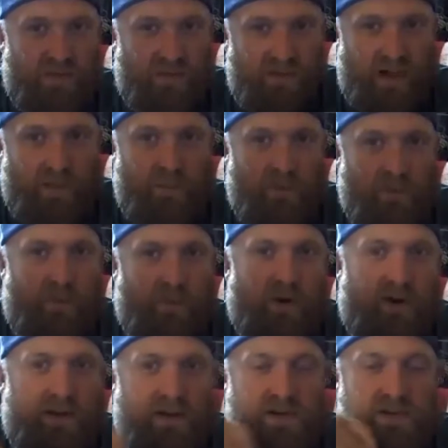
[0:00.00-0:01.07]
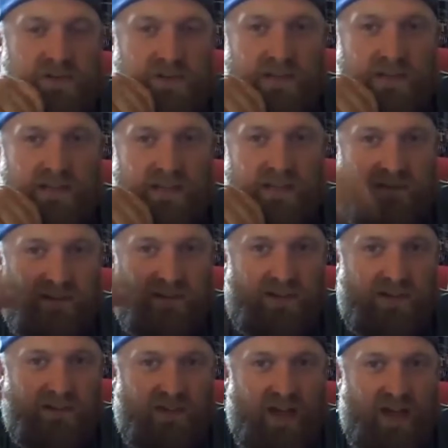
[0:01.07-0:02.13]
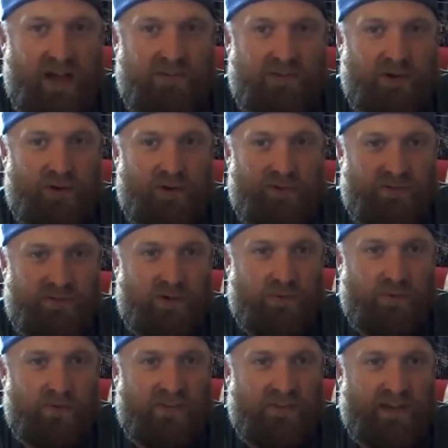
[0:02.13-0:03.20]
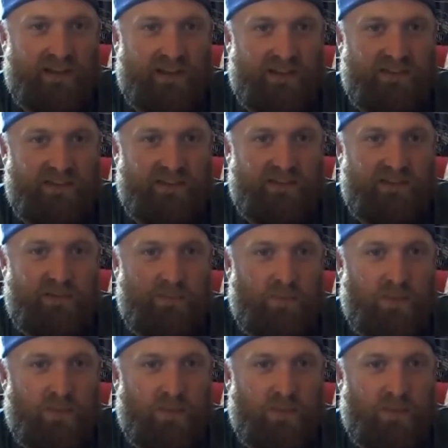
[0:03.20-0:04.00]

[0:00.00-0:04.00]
top of the water and shoot it in, as long as you have an overflow recycling system.